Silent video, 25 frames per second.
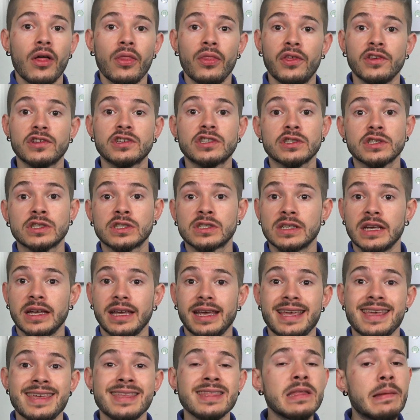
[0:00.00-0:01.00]
This is
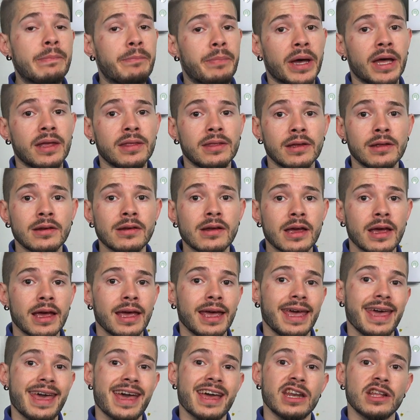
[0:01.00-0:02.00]
independent,
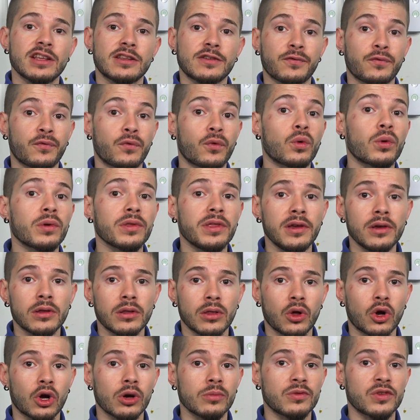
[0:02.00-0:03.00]
and it's for the
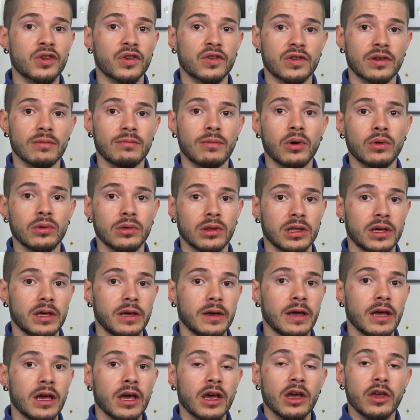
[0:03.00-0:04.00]
alarm system only.